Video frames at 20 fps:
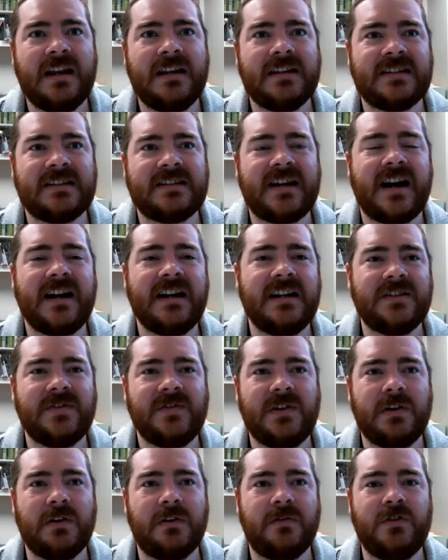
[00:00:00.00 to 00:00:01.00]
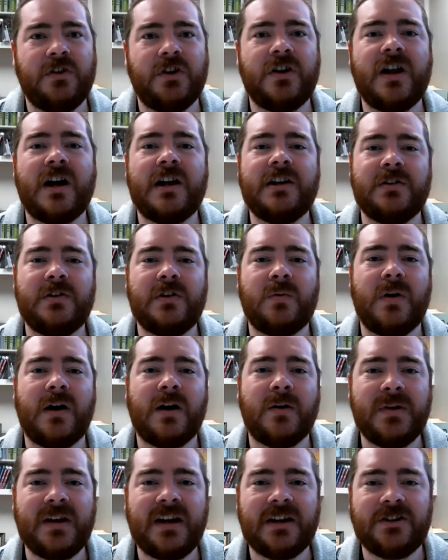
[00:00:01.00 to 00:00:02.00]
society's view of you're not doing
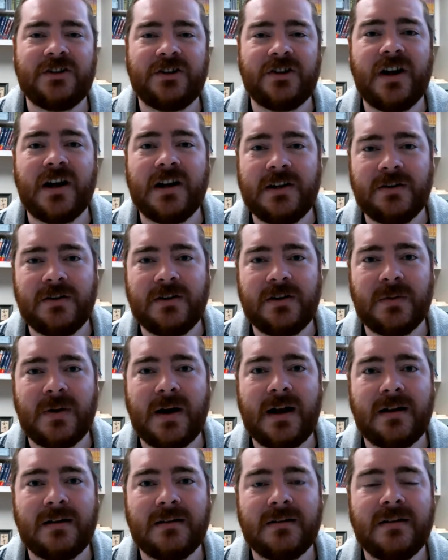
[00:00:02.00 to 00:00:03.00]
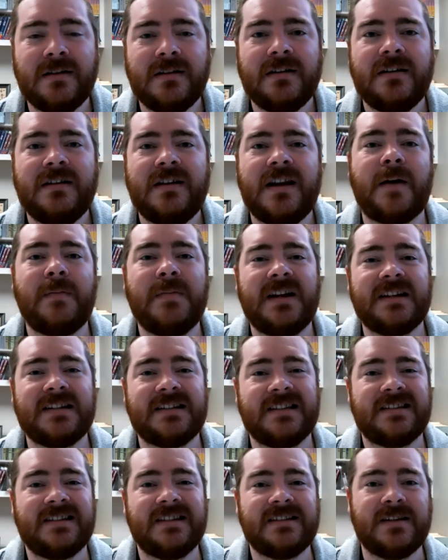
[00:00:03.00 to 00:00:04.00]
well because you're not doing well, not because
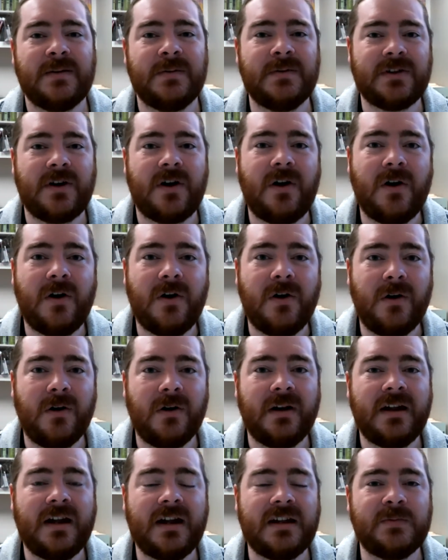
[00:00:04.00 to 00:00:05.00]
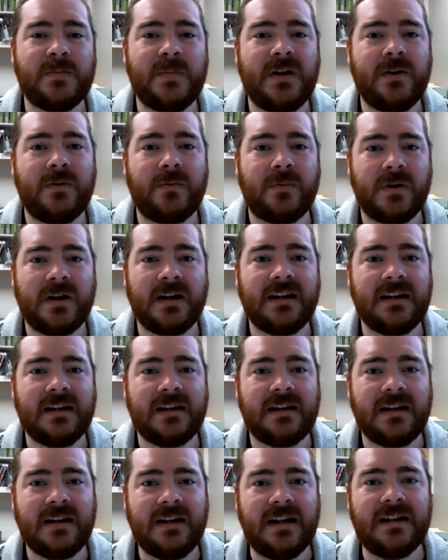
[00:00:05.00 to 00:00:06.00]
the system as a whole has been rigged
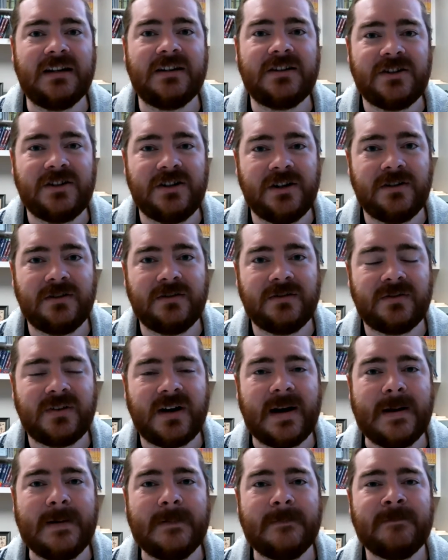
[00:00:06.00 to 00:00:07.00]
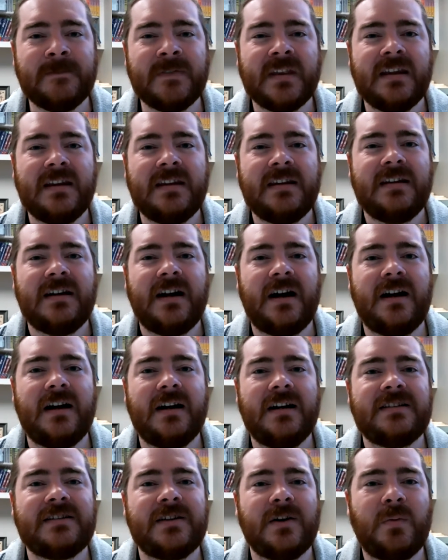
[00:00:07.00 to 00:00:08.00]
against you, right?
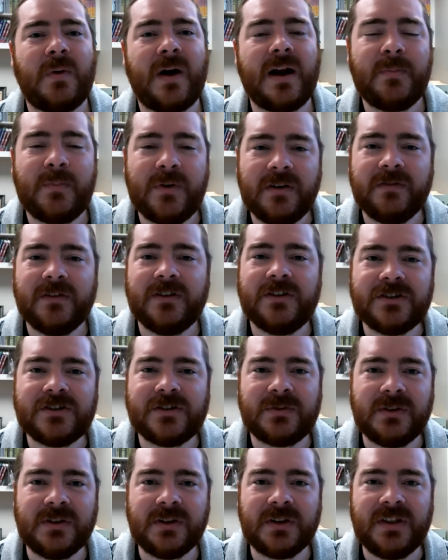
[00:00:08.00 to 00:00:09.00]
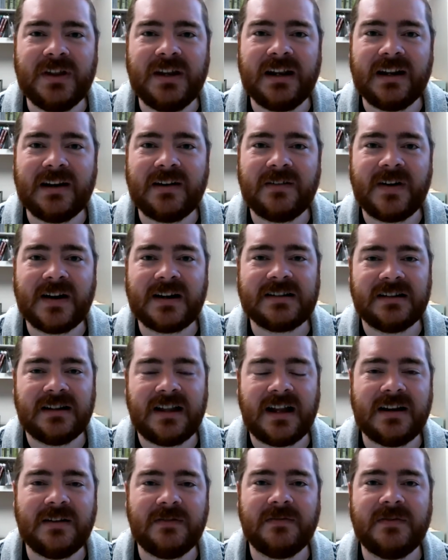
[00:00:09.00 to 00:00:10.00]
And so white privilege is a real thing and affects a
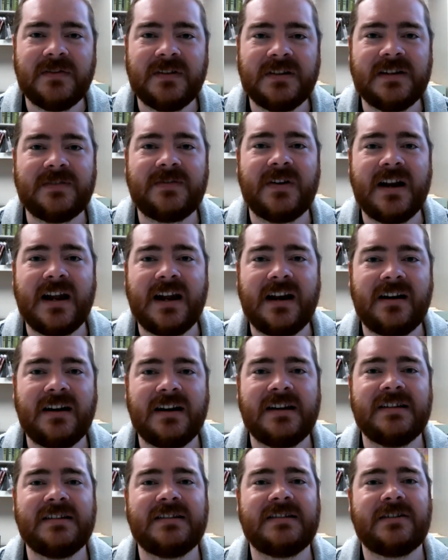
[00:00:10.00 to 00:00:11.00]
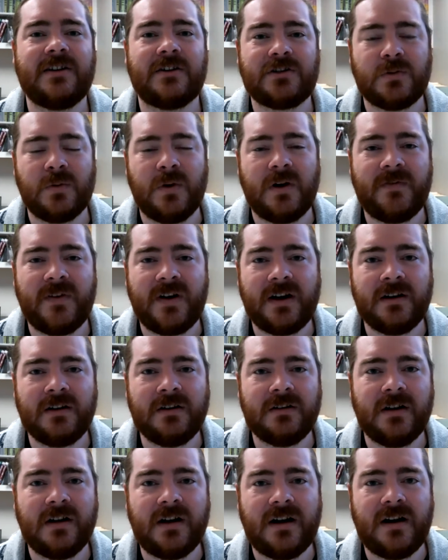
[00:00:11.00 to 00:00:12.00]
lot of different areas, social welfare
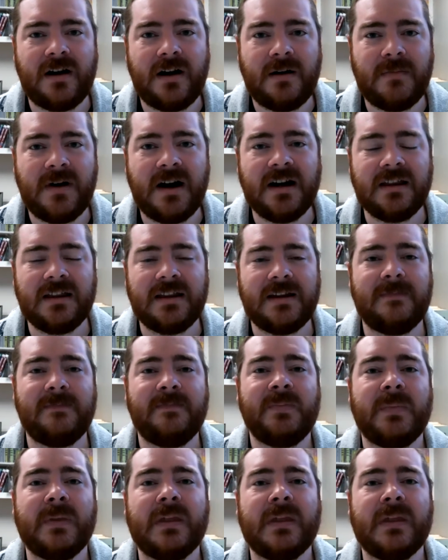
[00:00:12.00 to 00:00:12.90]
among them.